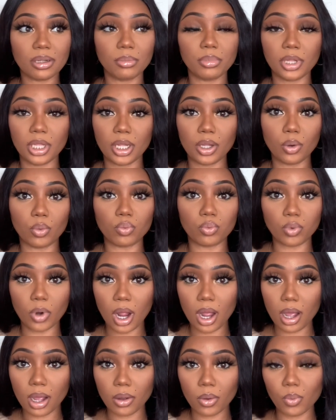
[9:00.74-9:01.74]
something
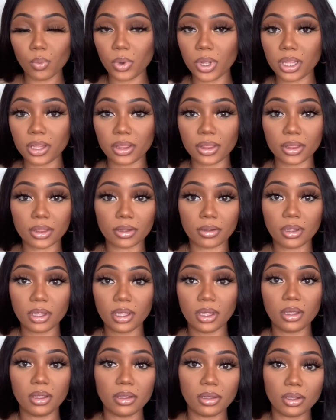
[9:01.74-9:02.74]
wrong with
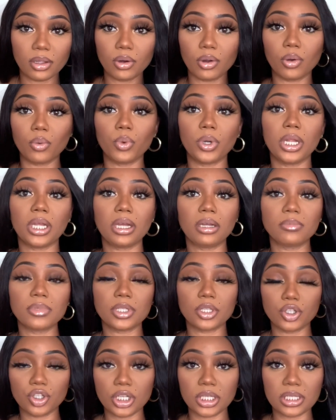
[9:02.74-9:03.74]
you know, when it comes
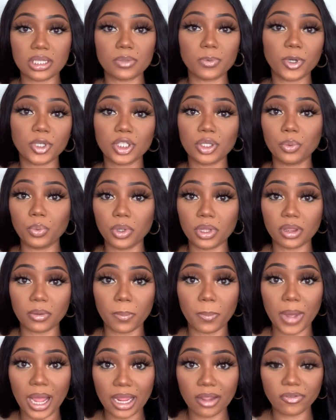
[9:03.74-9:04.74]
to jeans, especially with
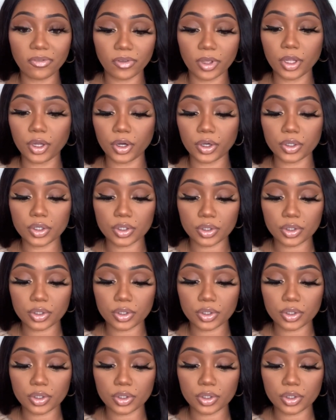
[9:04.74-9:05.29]
my figure.